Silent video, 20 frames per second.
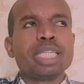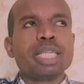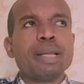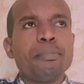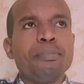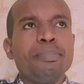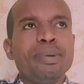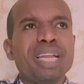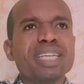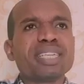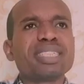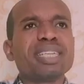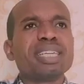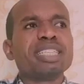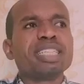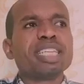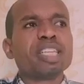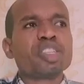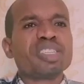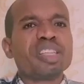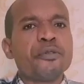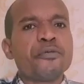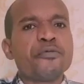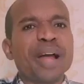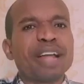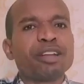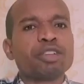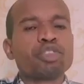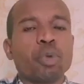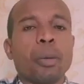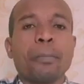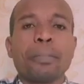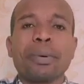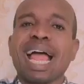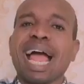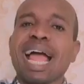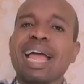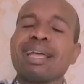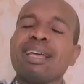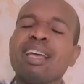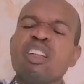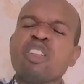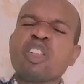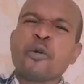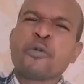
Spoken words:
the blessing, the divine supply,